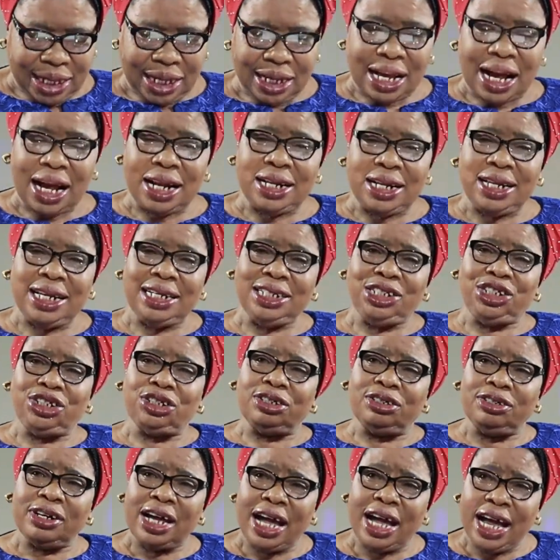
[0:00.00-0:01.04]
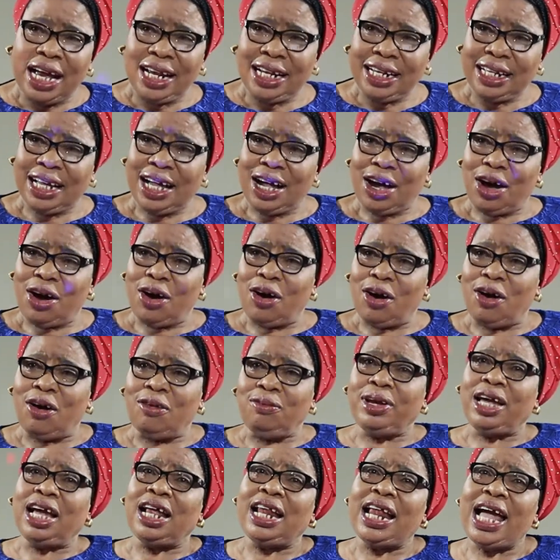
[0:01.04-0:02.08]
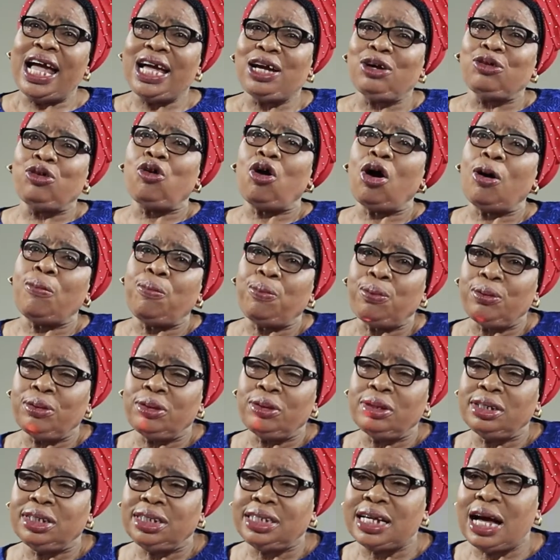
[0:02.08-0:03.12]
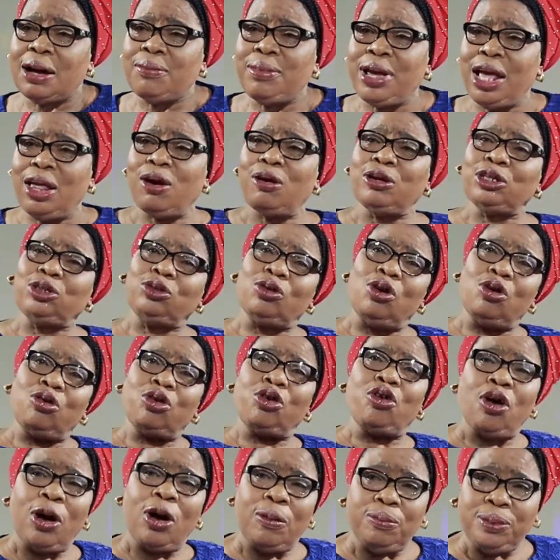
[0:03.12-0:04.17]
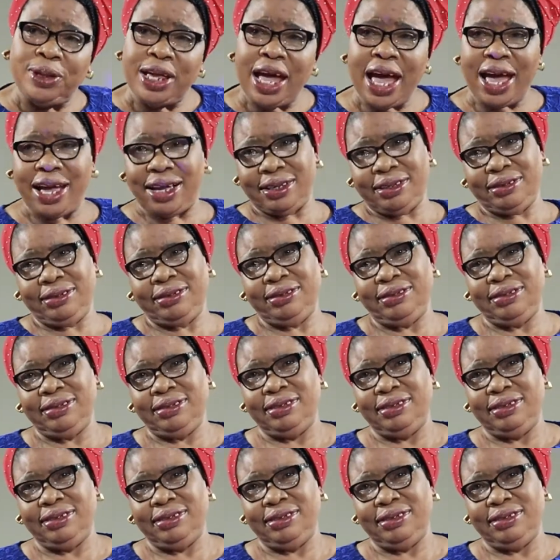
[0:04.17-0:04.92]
that the children of Eli grew up, Samuel also grew up there.